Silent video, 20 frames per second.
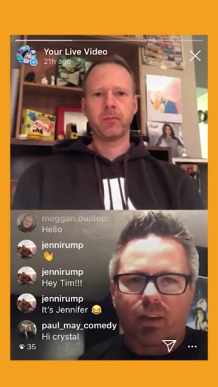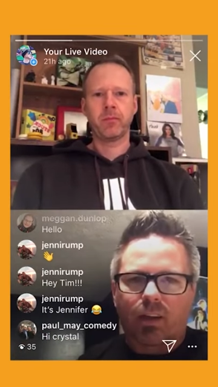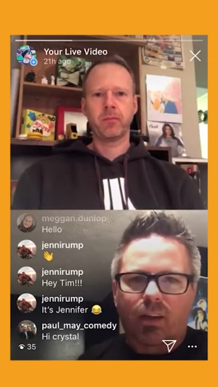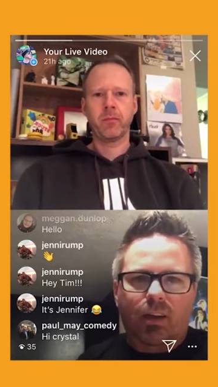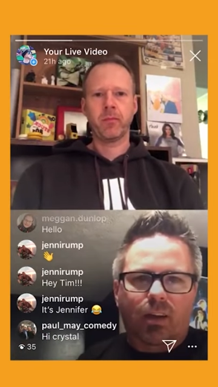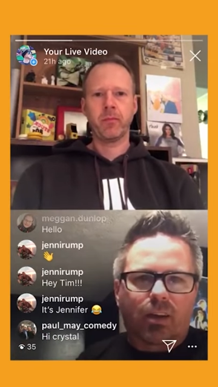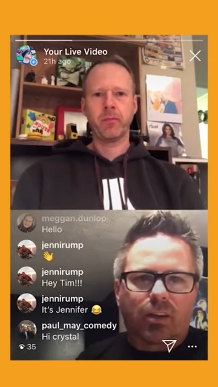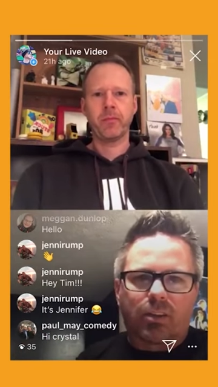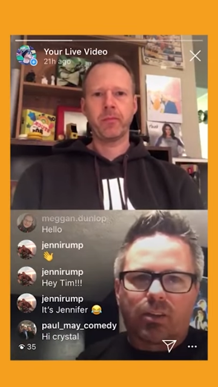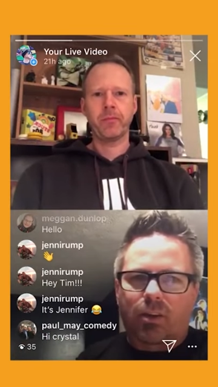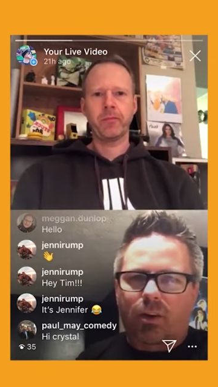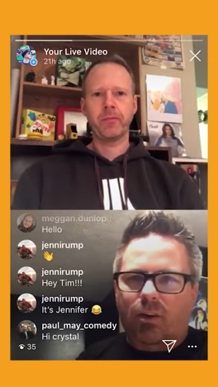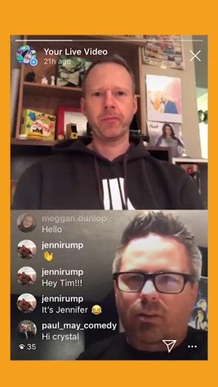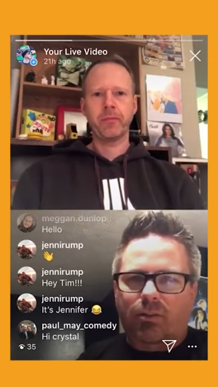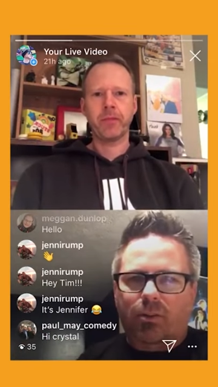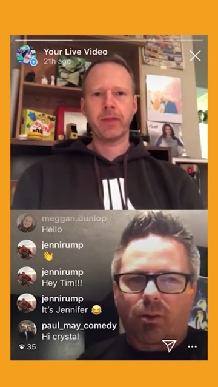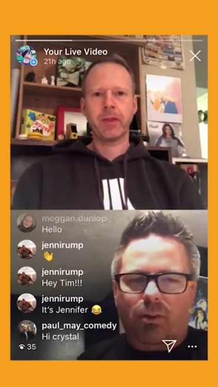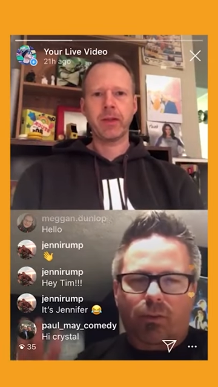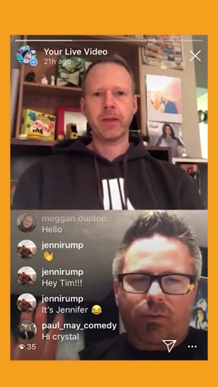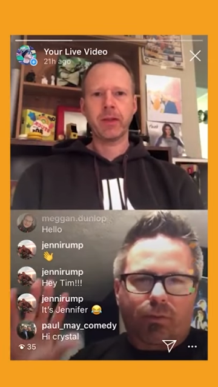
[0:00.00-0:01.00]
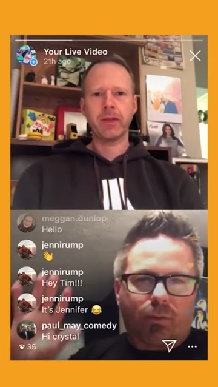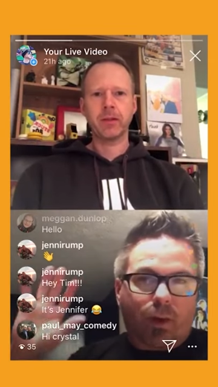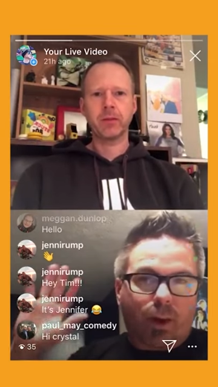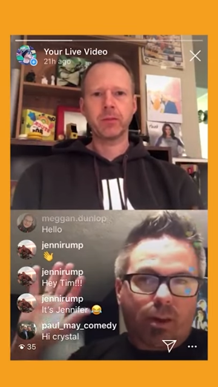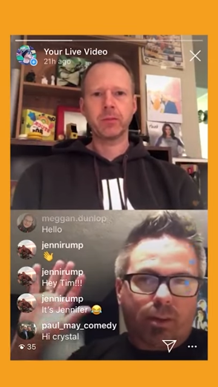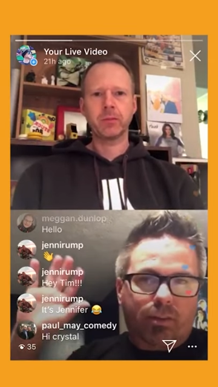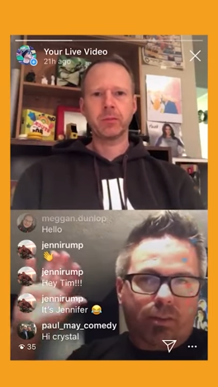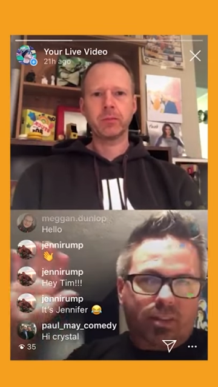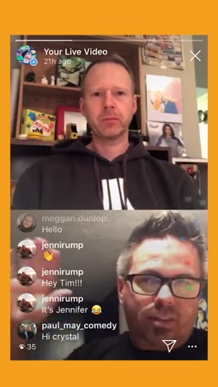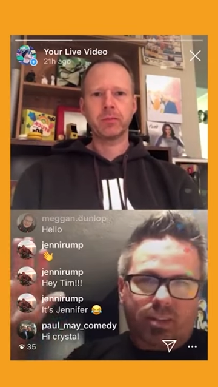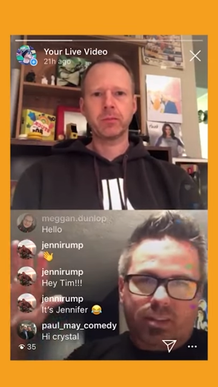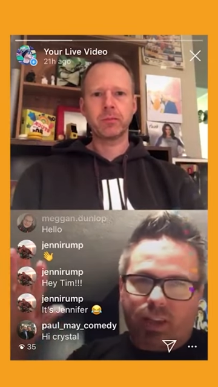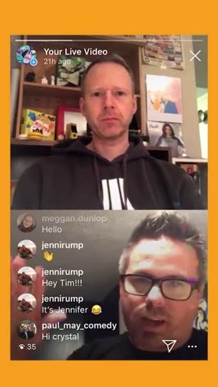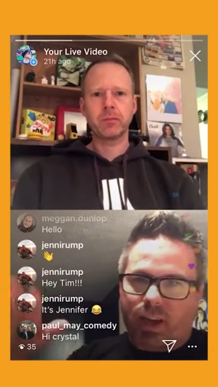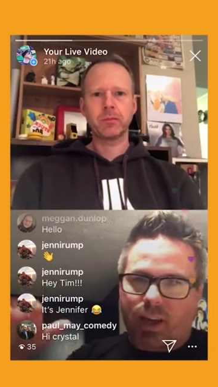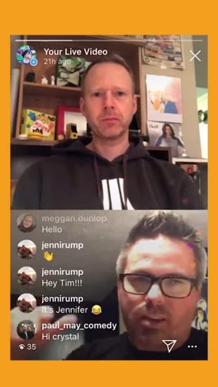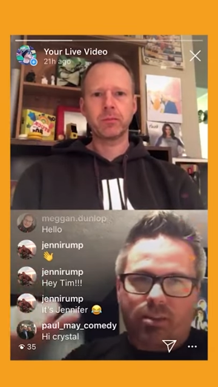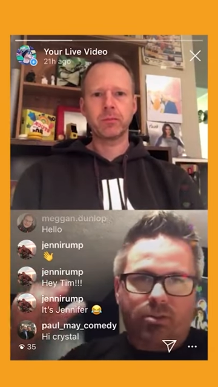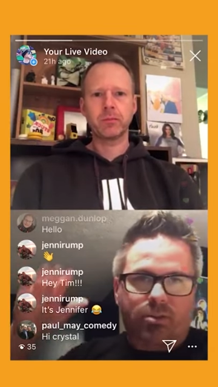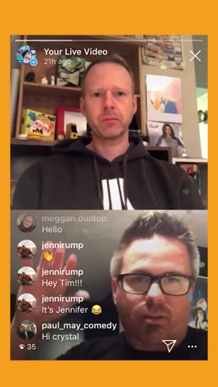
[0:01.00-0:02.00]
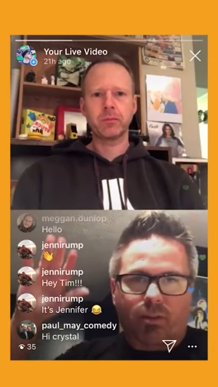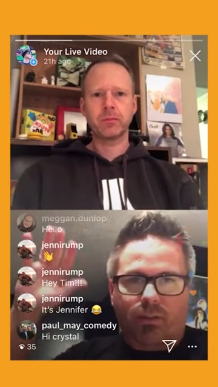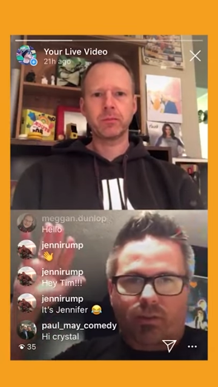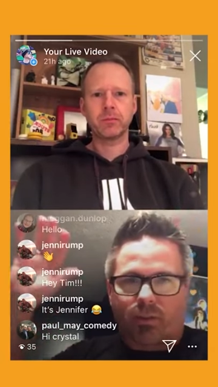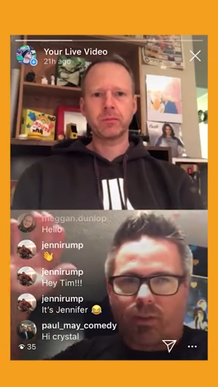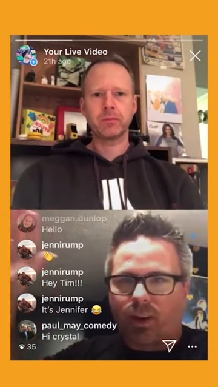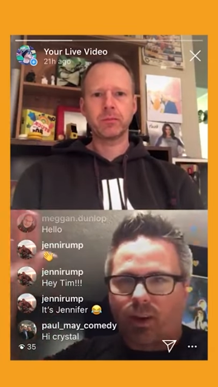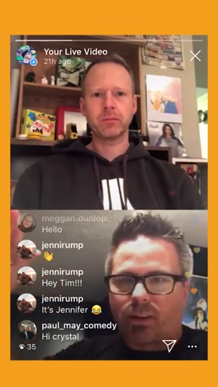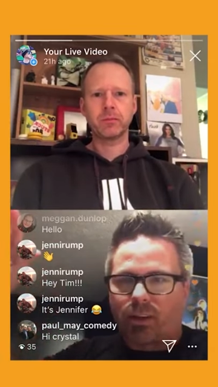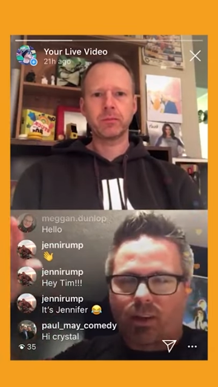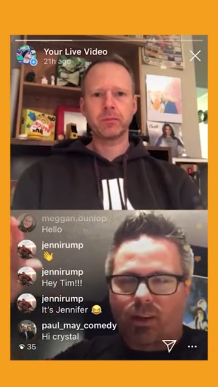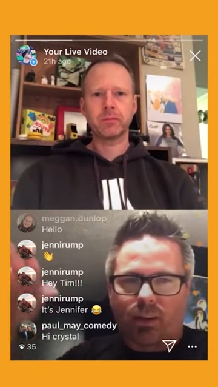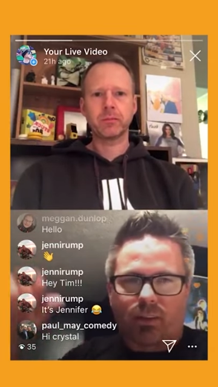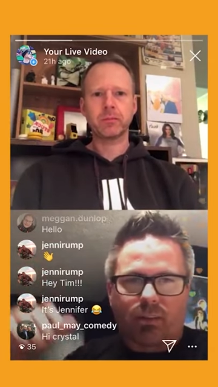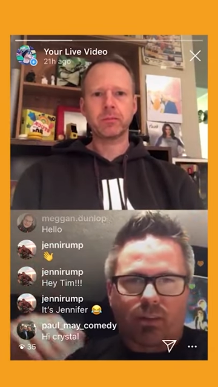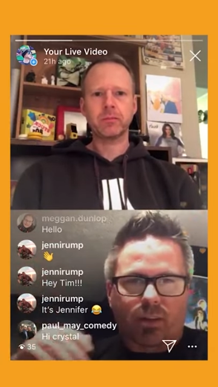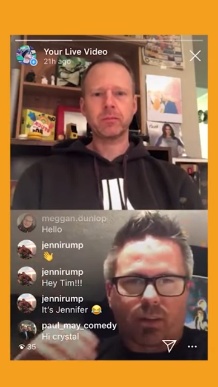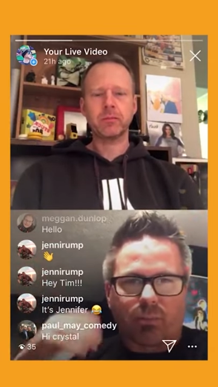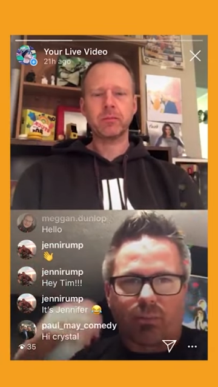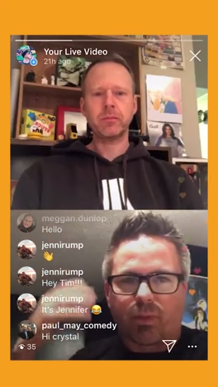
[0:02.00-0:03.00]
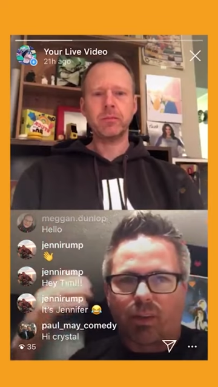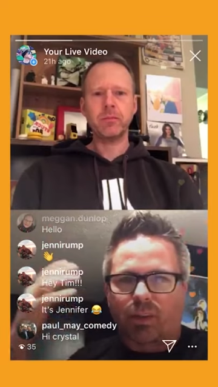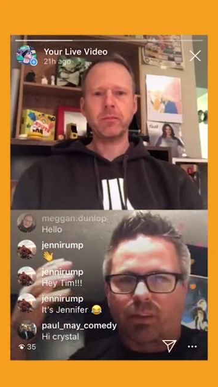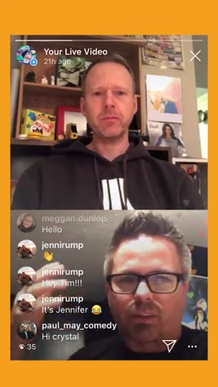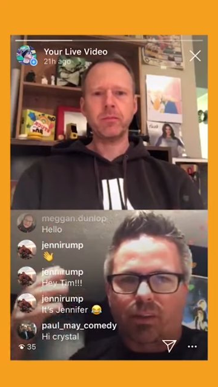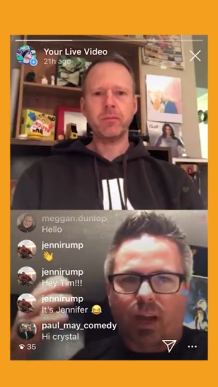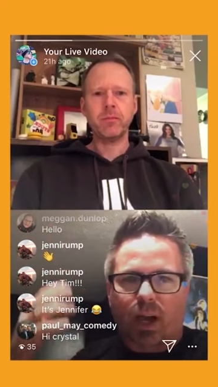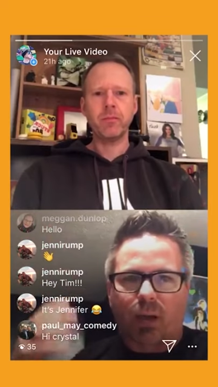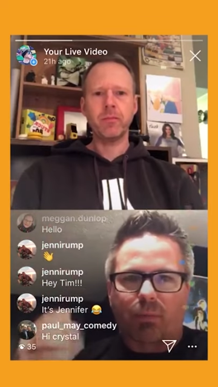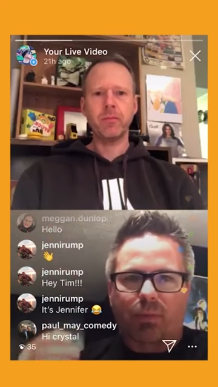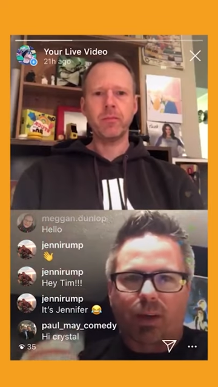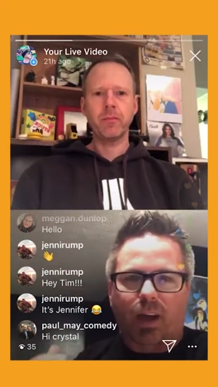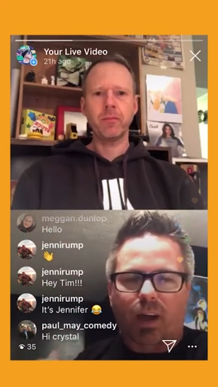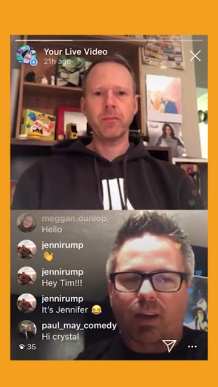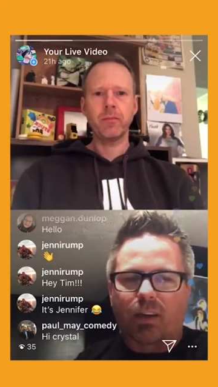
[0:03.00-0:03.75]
Speaker 1: you know, they're afraid of the stage, they're afraid to, you know, be in the limelight.